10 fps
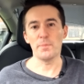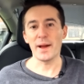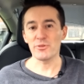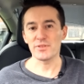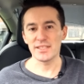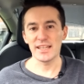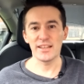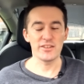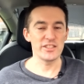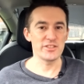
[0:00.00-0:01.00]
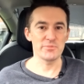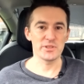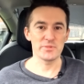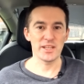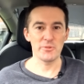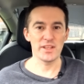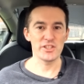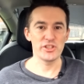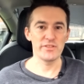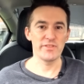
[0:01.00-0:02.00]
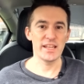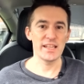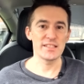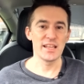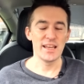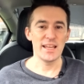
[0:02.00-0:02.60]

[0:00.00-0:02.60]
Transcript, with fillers: bouncy like you sometimes get with SUVs.